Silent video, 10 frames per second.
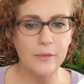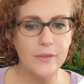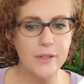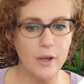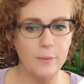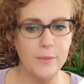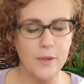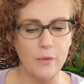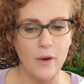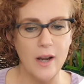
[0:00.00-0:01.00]
remove scopes
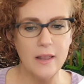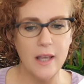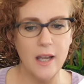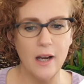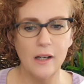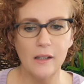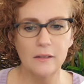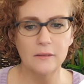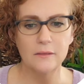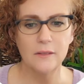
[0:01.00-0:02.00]
right
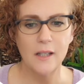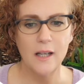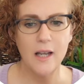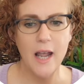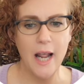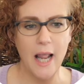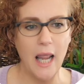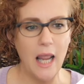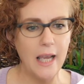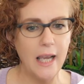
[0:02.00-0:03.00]
there.
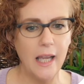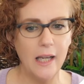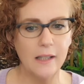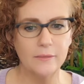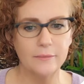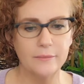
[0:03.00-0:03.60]
Click it.